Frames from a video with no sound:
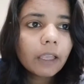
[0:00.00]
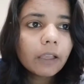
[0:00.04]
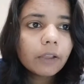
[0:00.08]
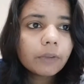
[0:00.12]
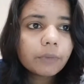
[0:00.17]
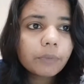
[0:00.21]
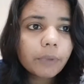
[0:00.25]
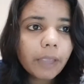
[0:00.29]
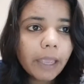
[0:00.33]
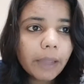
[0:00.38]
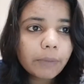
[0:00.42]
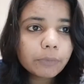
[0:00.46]

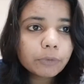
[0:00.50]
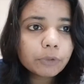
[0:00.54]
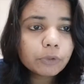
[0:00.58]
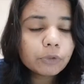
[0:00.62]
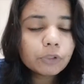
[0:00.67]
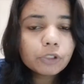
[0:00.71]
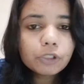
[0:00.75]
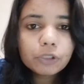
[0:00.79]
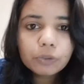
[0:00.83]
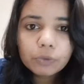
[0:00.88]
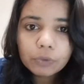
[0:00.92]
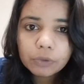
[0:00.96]
we have
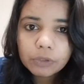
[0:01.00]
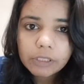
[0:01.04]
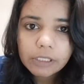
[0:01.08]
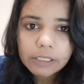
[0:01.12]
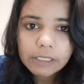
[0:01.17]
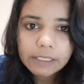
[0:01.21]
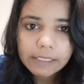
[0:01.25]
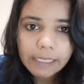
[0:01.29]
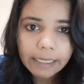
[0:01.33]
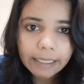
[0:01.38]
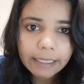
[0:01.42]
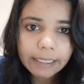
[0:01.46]
to choose
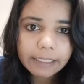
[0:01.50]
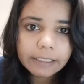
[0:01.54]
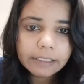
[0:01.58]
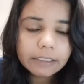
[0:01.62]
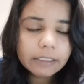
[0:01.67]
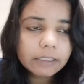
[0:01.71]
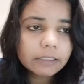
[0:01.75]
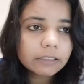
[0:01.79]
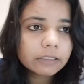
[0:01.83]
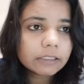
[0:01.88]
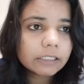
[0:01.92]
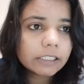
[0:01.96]
the
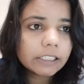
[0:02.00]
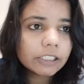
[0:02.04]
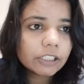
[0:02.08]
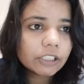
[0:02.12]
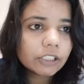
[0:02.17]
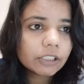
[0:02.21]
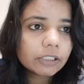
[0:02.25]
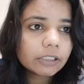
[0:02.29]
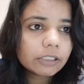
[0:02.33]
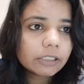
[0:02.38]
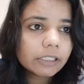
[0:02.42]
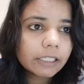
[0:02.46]
second
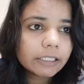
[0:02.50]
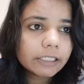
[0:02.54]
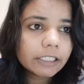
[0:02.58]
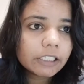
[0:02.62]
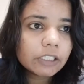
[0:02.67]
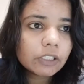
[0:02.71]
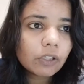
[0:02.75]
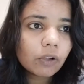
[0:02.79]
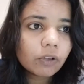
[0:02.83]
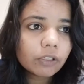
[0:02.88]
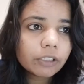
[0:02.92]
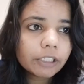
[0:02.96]
condition, that
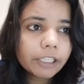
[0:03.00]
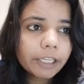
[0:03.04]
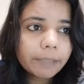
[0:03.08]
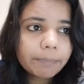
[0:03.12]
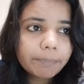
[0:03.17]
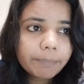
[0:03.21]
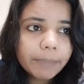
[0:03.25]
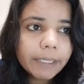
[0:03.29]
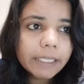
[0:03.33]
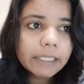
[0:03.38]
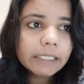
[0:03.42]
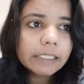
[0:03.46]
is on
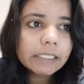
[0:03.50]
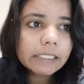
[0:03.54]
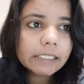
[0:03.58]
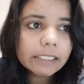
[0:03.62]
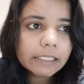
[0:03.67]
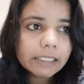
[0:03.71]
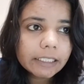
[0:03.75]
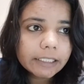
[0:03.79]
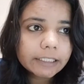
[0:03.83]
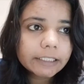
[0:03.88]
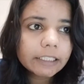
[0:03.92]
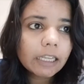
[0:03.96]
dipping
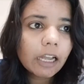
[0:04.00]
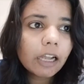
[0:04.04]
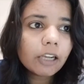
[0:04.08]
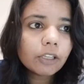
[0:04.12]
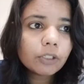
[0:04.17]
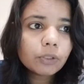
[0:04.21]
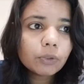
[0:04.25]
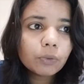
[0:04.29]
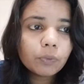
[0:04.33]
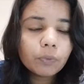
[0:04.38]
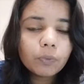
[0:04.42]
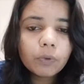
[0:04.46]

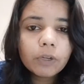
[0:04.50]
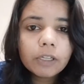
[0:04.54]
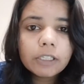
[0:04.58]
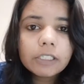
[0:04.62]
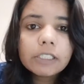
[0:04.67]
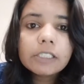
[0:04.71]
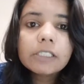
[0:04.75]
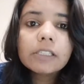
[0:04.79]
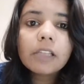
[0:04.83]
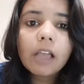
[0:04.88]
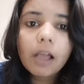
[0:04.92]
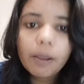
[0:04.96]
strata
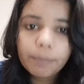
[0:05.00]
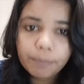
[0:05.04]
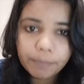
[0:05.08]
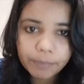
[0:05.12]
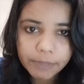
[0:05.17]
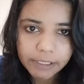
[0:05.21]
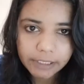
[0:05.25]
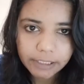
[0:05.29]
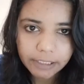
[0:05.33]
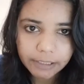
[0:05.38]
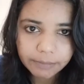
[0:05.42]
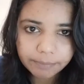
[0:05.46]
towards
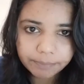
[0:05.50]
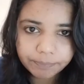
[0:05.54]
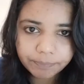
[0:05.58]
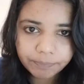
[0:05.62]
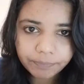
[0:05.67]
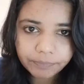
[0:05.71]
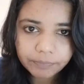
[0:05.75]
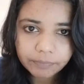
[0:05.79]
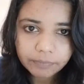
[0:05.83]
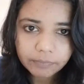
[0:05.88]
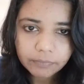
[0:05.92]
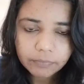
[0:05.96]
upstream.
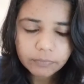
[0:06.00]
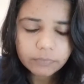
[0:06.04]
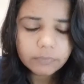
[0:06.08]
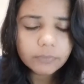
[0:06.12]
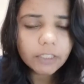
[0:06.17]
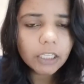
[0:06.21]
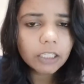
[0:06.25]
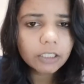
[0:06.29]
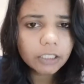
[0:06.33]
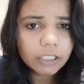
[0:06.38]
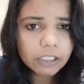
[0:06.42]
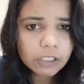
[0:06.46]

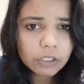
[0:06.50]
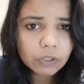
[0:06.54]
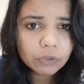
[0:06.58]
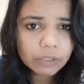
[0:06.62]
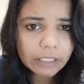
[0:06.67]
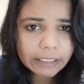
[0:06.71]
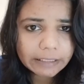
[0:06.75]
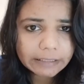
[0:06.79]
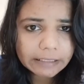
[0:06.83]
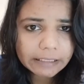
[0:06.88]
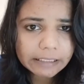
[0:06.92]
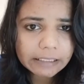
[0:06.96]
Okay, so
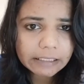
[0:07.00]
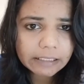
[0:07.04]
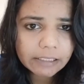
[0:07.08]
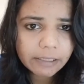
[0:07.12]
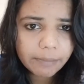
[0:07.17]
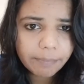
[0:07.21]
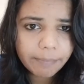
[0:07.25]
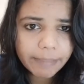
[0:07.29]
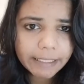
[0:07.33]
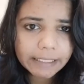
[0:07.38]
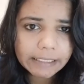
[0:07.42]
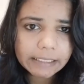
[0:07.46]
that is
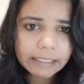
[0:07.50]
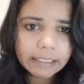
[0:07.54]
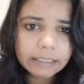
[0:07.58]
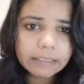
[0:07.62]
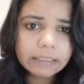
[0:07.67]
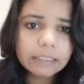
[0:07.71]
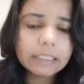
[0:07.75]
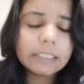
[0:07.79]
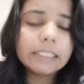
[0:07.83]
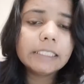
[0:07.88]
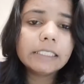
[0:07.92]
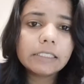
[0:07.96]
the
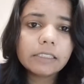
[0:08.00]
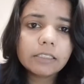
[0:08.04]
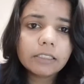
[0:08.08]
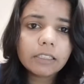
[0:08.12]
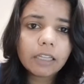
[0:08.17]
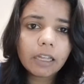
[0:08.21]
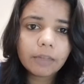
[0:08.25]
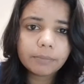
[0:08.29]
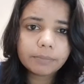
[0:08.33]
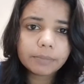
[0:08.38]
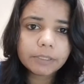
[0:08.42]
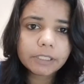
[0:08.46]
basic
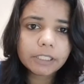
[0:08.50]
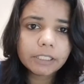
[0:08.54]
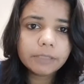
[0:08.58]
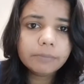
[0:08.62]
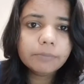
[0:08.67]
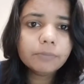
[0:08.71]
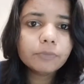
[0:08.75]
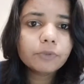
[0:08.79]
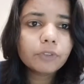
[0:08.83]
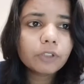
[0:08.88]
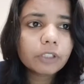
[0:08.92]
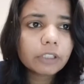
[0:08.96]
reason,
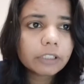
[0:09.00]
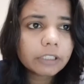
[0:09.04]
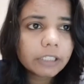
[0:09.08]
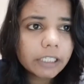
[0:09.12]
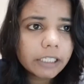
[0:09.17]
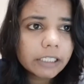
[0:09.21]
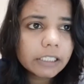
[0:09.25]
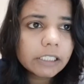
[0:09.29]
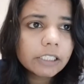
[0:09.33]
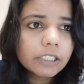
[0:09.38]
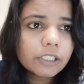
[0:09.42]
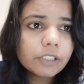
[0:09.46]
upstream. For
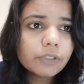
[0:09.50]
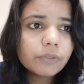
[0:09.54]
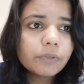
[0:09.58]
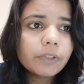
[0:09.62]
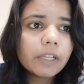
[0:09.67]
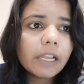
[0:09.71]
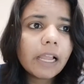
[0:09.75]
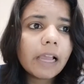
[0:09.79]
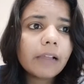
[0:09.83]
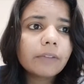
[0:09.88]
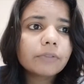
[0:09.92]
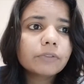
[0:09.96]
this you
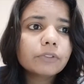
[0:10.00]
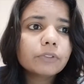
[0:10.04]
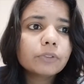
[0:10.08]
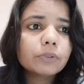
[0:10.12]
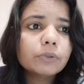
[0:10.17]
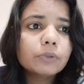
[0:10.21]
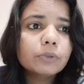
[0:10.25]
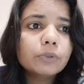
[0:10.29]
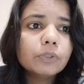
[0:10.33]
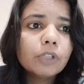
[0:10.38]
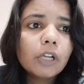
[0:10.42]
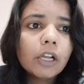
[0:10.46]
will have
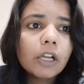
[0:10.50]
to